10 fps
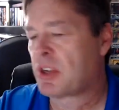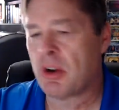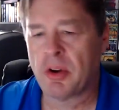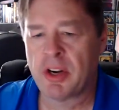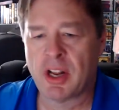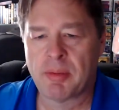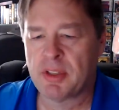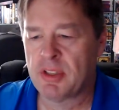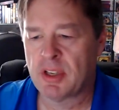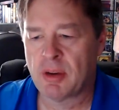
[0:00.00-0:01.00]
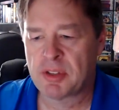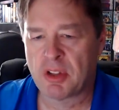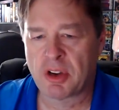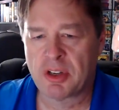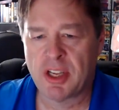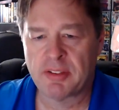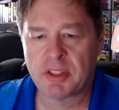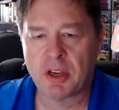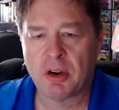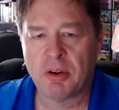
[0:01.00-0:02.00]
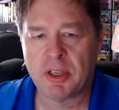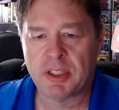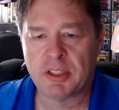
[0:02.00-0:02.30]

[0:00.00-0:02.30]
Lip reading: And how much longer do you have to go? And